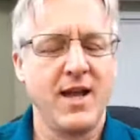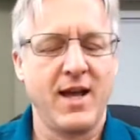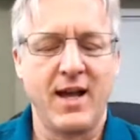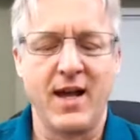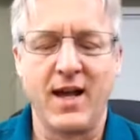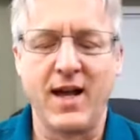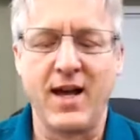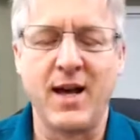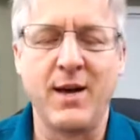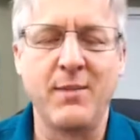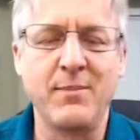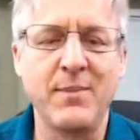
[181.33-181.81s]

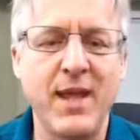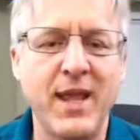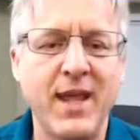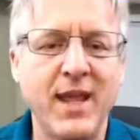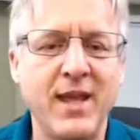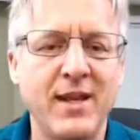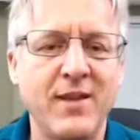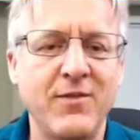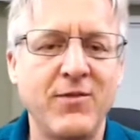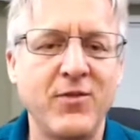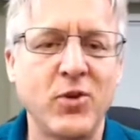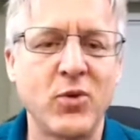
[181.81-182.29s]
And
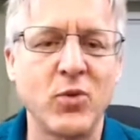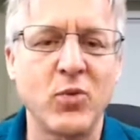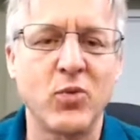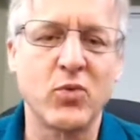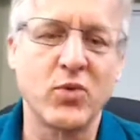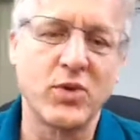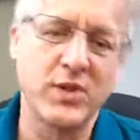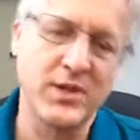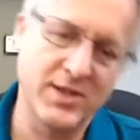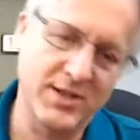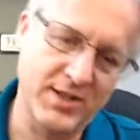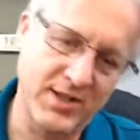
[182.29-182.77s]
if you're
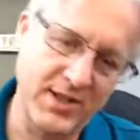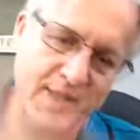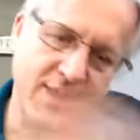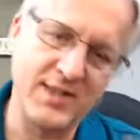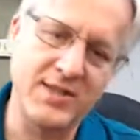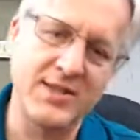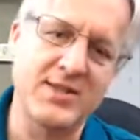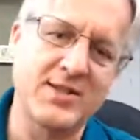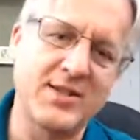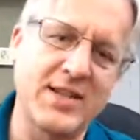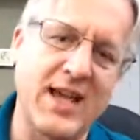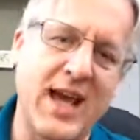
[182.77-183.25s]
seeing
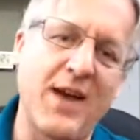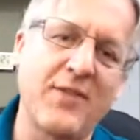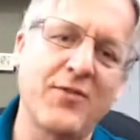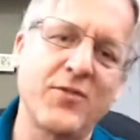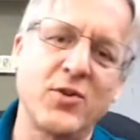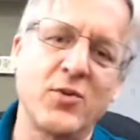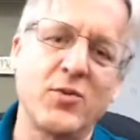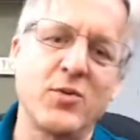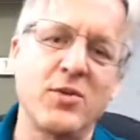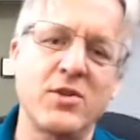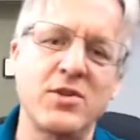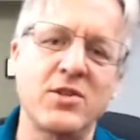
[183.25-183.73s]
this
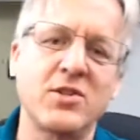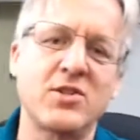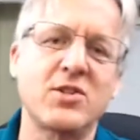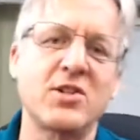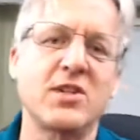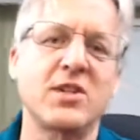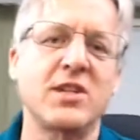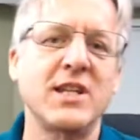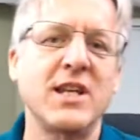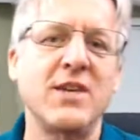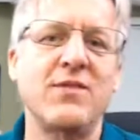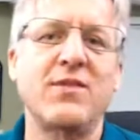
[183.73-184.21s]
afterwards,
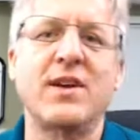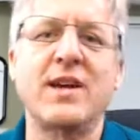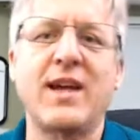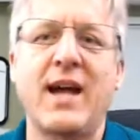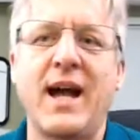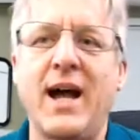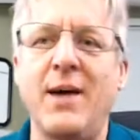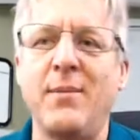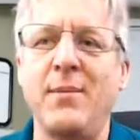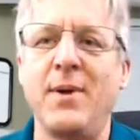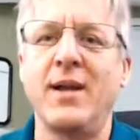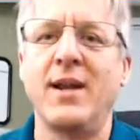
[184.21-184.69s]
just leave a
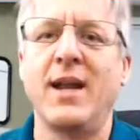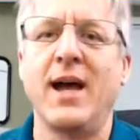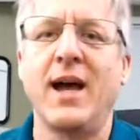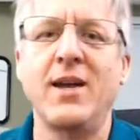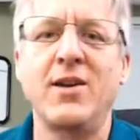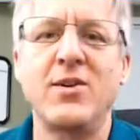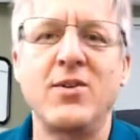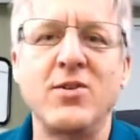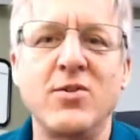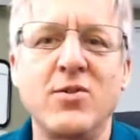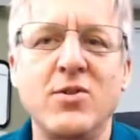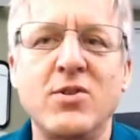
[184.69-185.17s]
comment. I
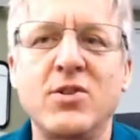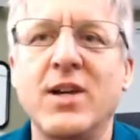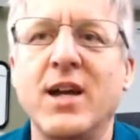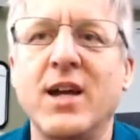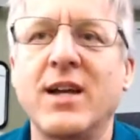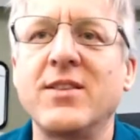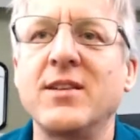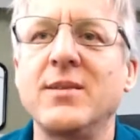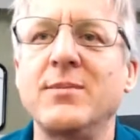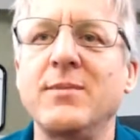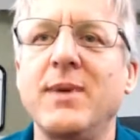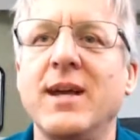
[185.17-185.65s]
do check
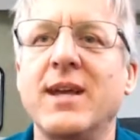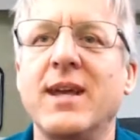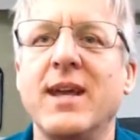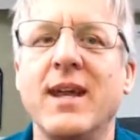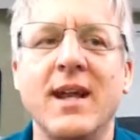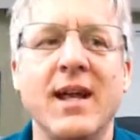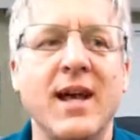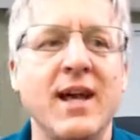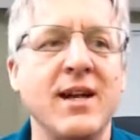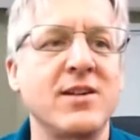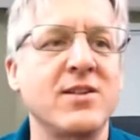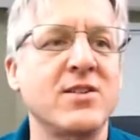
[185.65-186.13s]
them. I get
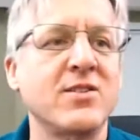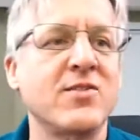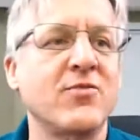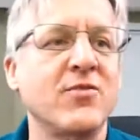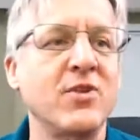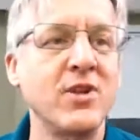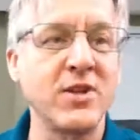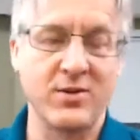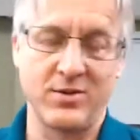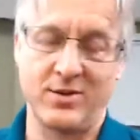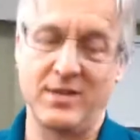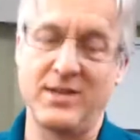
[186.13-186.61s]
on as
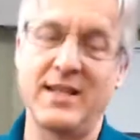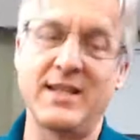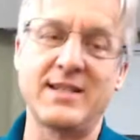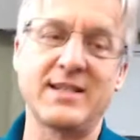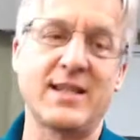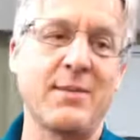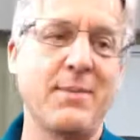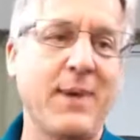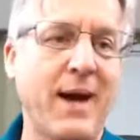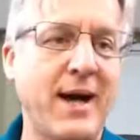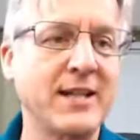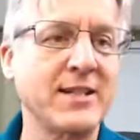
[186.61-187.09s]
frequently as
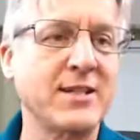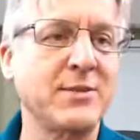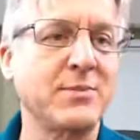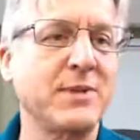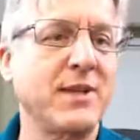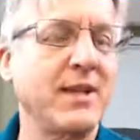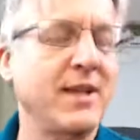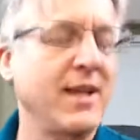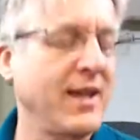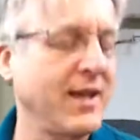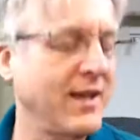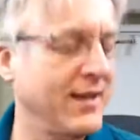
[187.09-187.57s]
I possibly
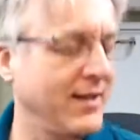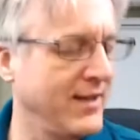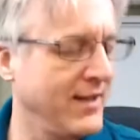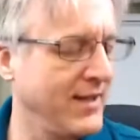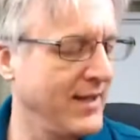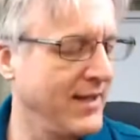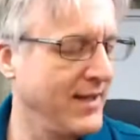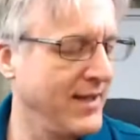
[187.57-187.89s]
can.